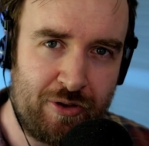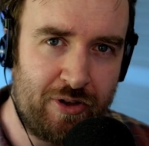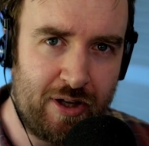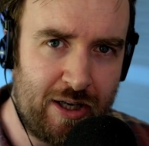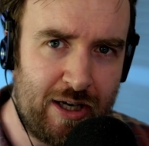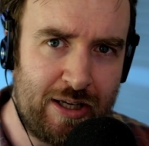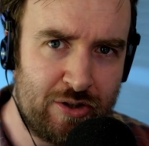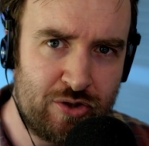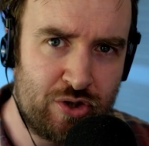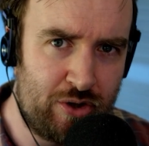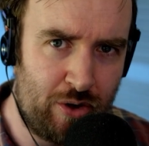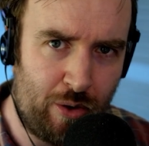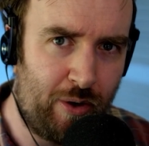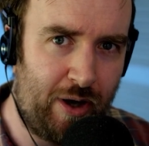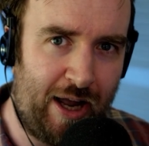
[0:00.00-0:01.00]
that it's
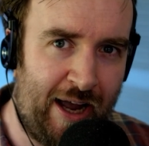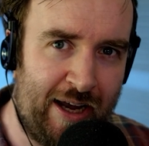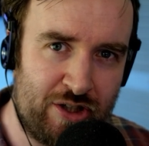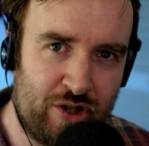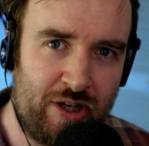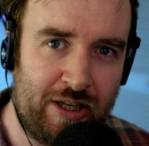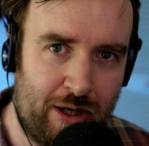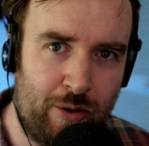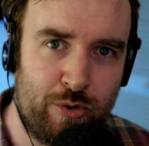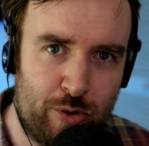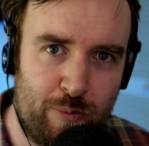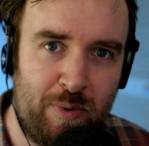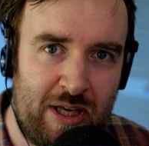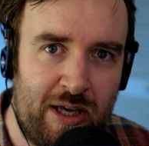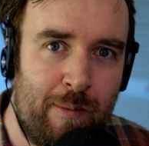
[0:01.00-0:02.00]
not actually going to
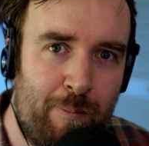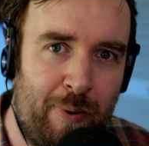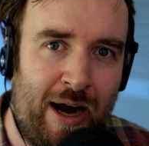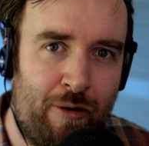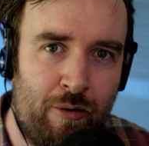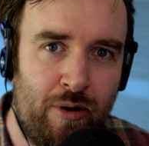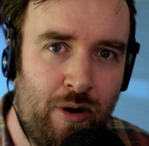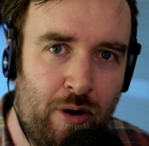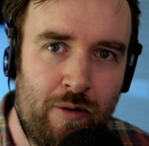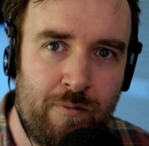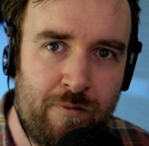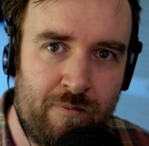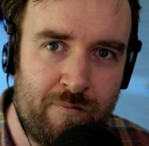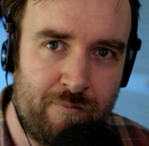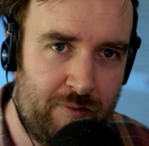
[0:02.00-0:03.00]
be a barrel of